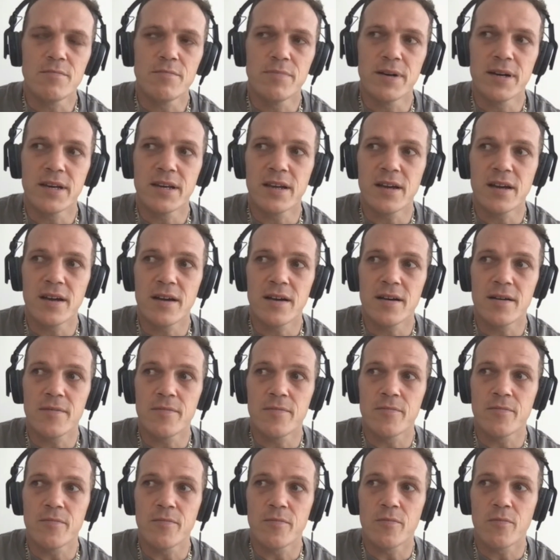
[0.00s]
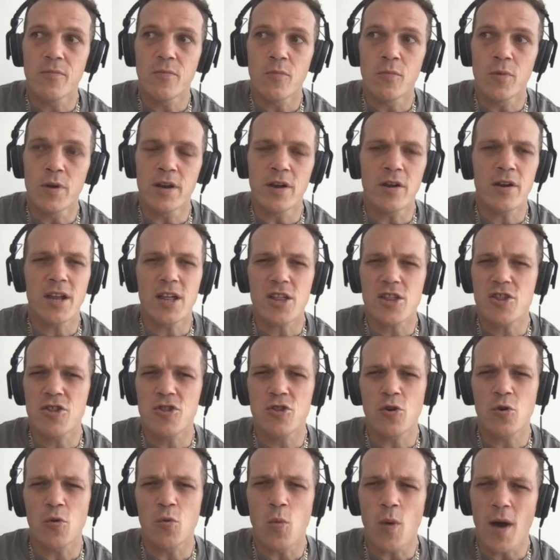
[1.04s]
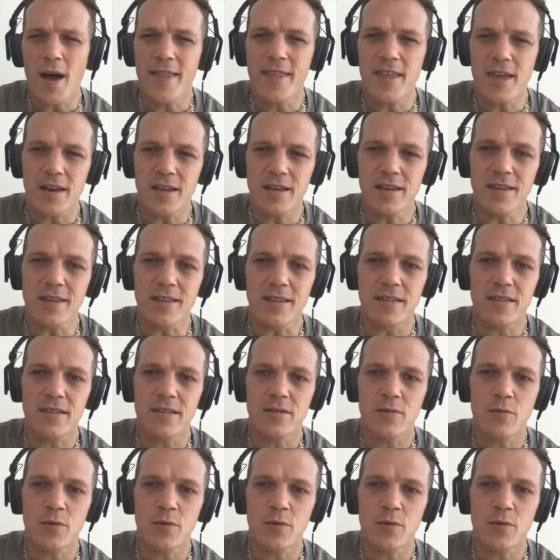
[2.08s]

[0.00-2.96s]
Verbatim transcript: but um, we're not actually sure why that is.